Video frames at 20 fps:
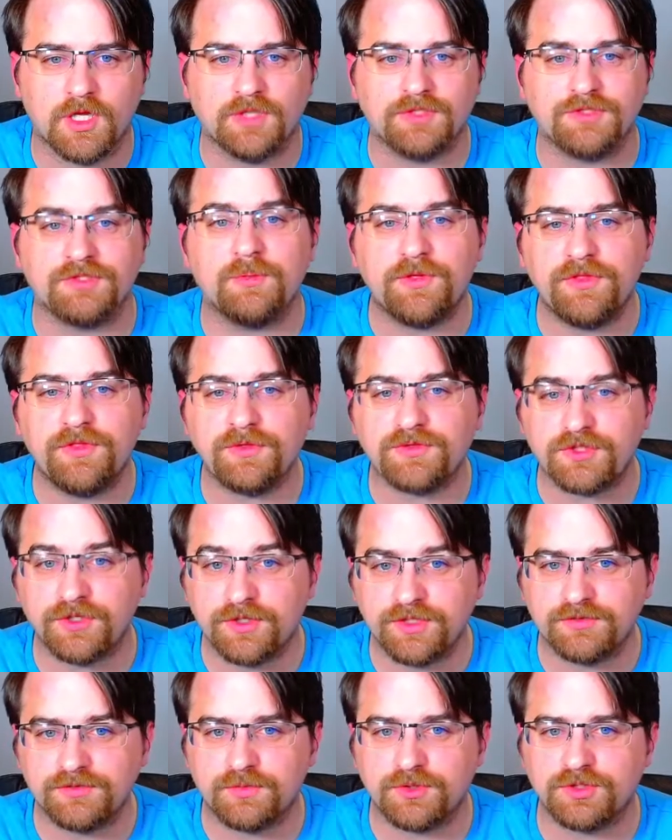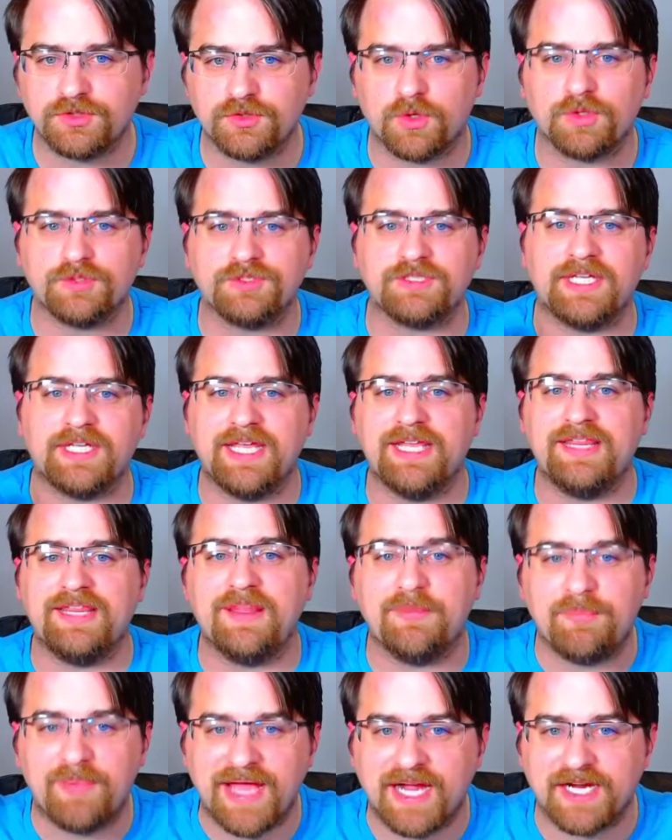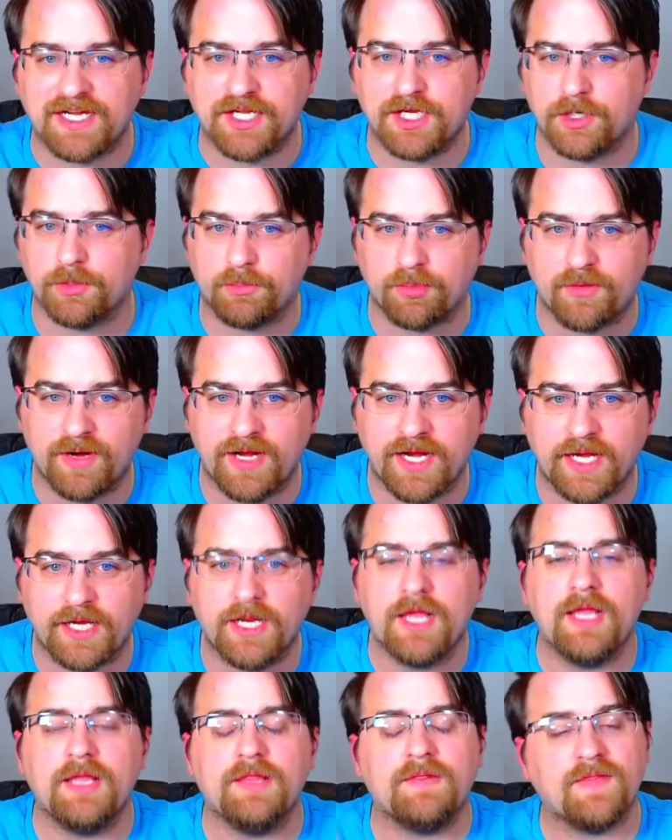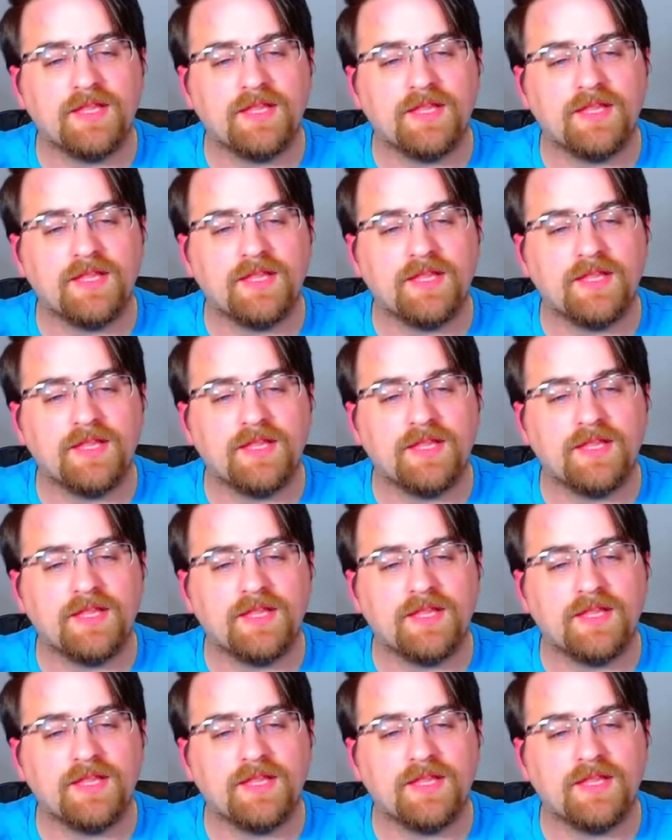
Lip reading: So with those earnings results in the back of your brain,